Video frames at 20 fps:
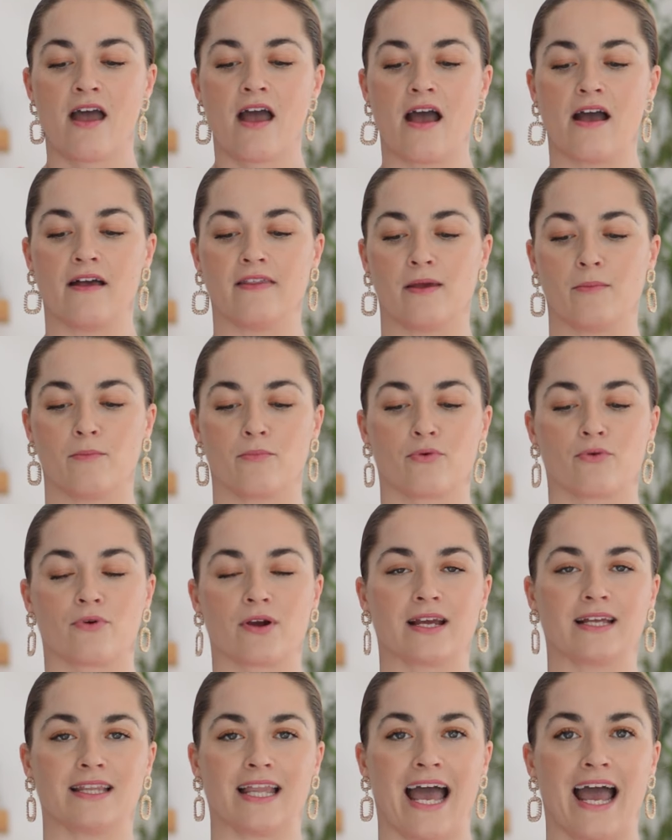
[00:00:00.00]
and then
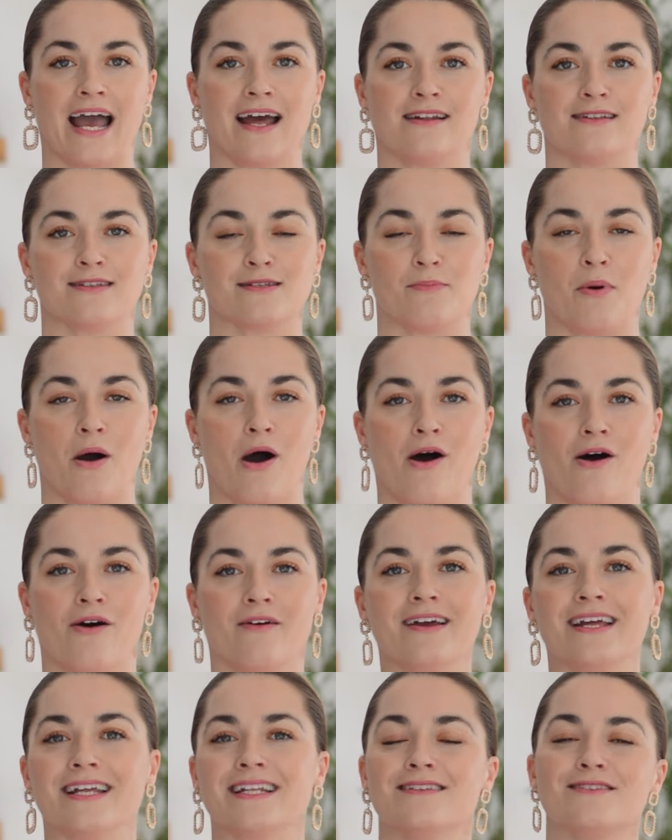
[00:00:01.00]
bringing the hands
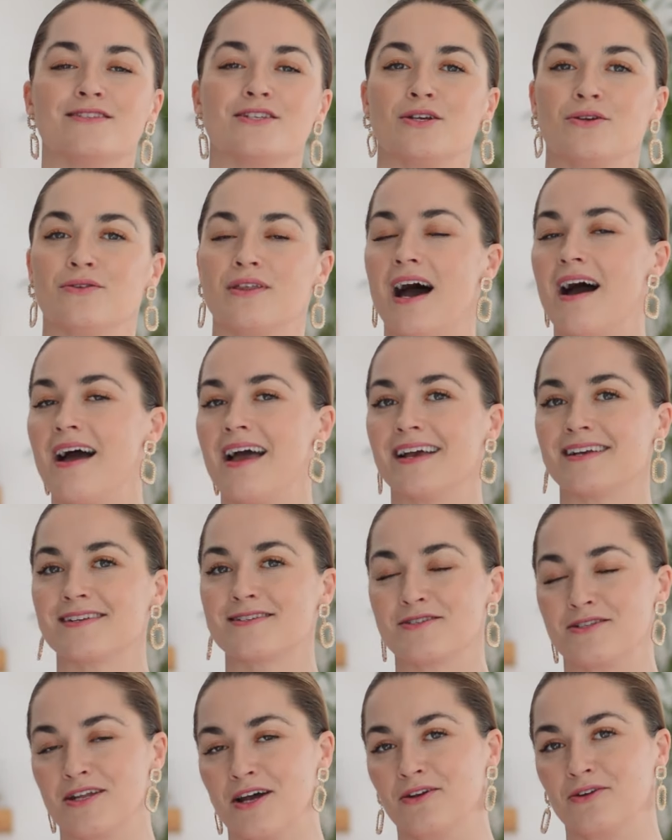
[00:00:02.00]
apart into that
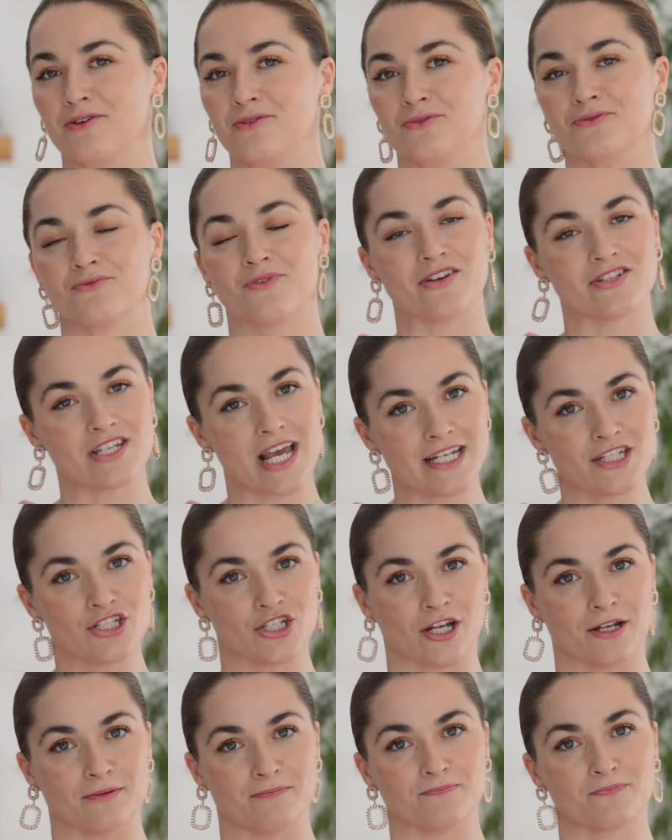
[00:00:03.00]
external
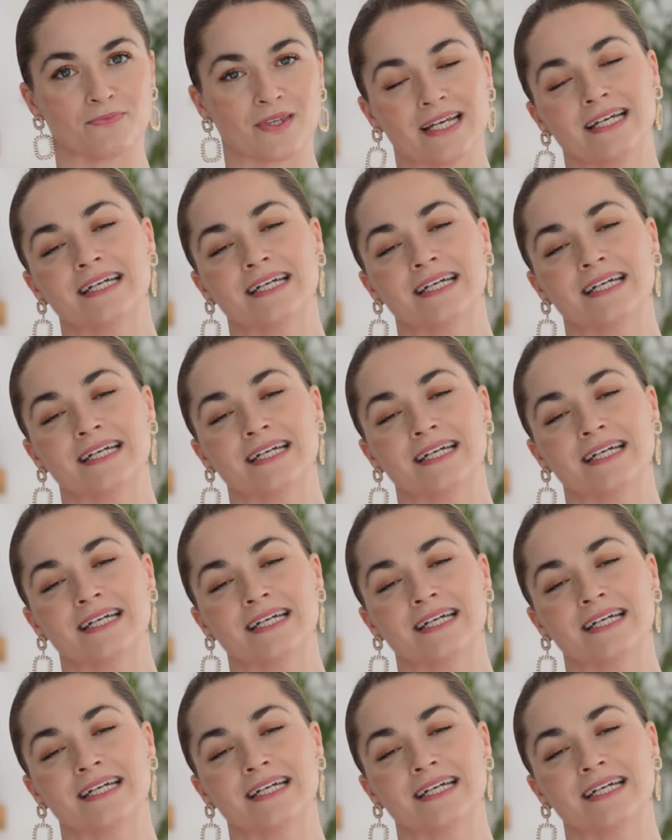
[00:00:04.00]
rotation.